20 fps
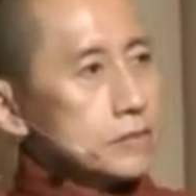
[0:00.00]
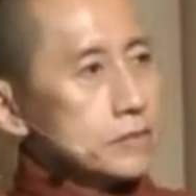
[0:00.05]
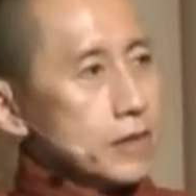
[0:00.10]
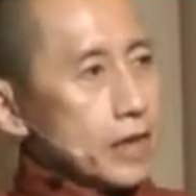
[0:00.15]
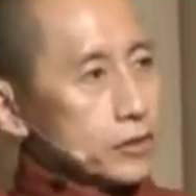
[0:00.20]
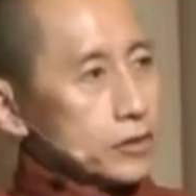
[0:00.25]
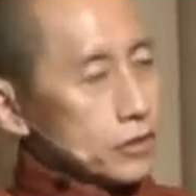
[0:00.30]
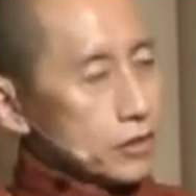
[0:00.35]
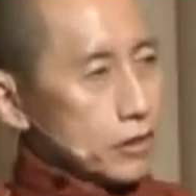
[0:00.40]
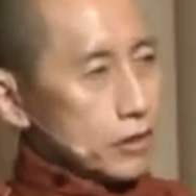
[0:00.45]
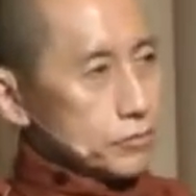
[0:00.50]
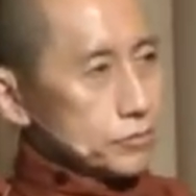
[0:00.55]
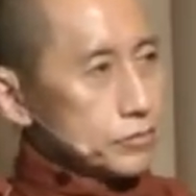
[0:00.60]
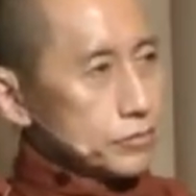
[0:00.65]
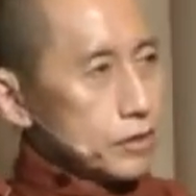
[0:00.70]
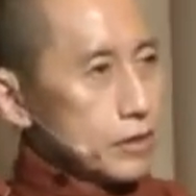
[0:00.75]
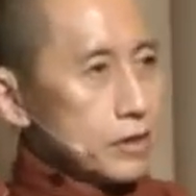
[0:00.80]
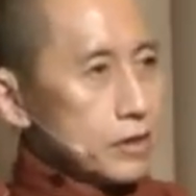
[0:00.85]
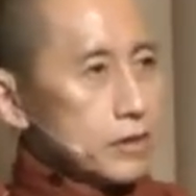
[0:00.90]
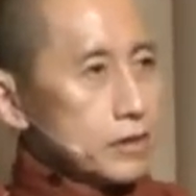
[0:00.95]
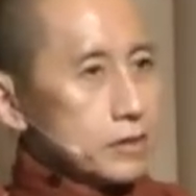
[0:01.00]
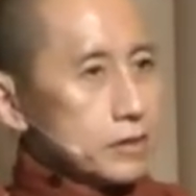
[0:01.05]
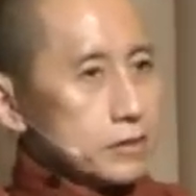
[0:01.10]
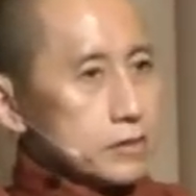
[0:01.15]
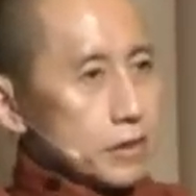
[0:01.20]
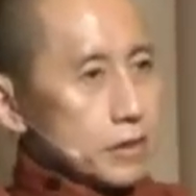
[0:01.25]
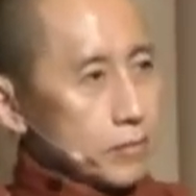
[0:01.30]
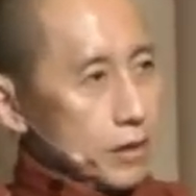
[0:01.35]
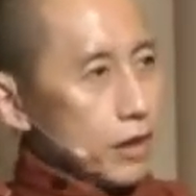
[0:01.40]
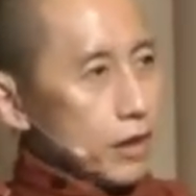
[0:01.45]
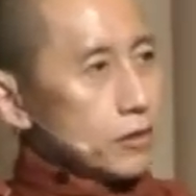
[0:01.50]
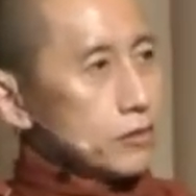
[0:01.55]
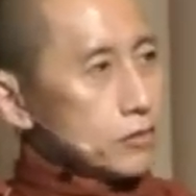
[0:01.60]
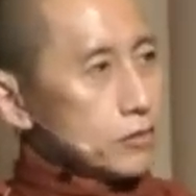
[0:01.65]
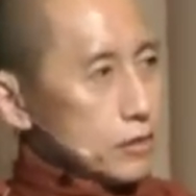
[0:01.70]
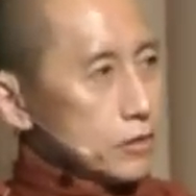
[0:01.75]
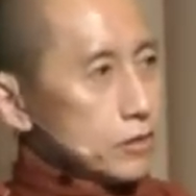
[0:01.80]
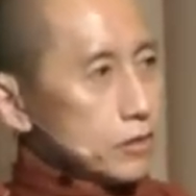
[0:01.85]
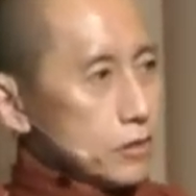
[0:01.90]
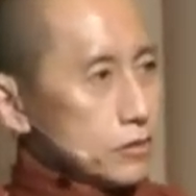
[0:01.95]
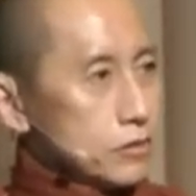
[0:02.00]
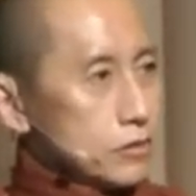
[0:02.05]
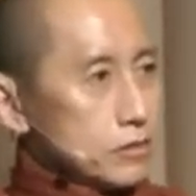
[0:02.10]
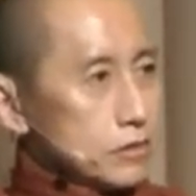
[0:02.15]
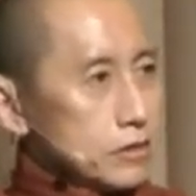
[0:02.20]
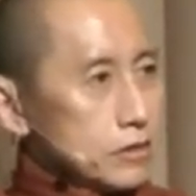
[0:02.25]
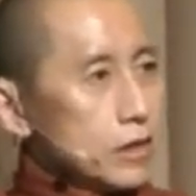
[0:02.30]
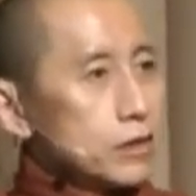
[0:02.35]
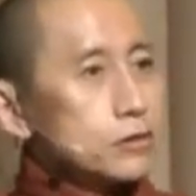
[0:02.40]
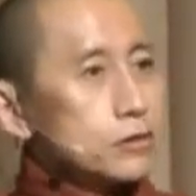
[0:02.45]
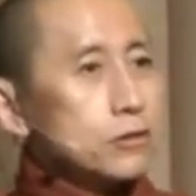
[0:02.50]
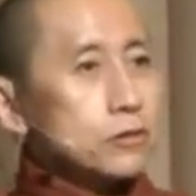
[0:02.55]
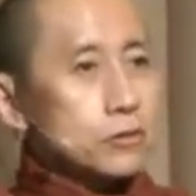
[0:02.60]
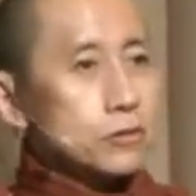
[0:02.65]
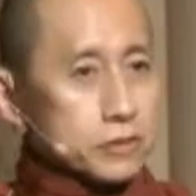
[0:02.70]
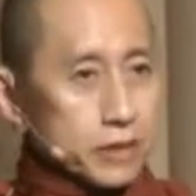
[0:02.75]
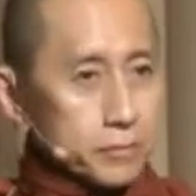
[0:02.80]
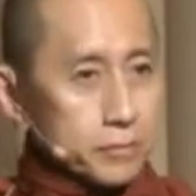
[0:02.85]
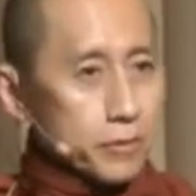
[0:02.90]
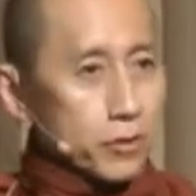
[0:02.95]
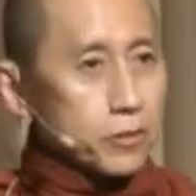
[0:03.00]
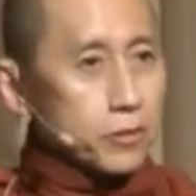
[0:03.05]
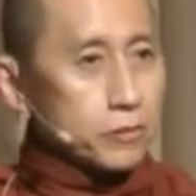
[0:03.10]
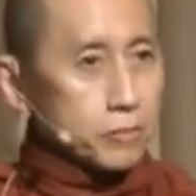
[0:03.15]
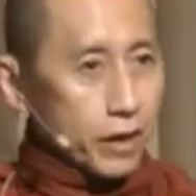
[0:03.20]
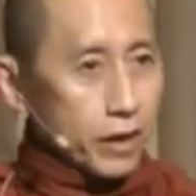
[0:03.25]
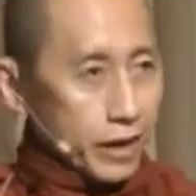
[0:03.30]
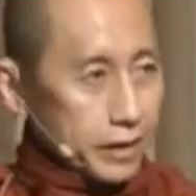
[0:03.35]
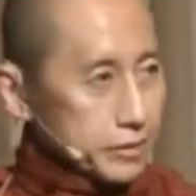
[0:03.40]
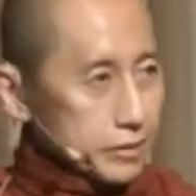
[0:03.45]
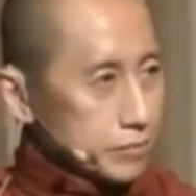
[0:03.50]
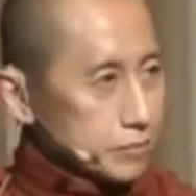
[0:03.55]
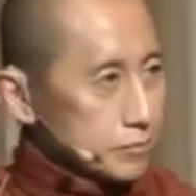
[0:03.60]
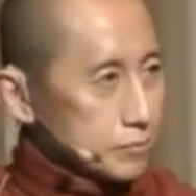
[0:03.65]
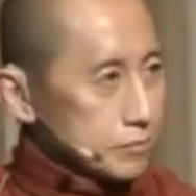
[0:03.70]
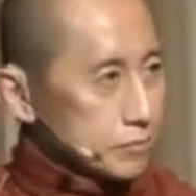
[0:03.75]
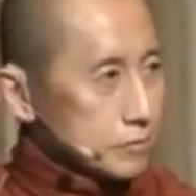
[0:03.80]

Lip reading: I sort of somehow learned to look at my own mind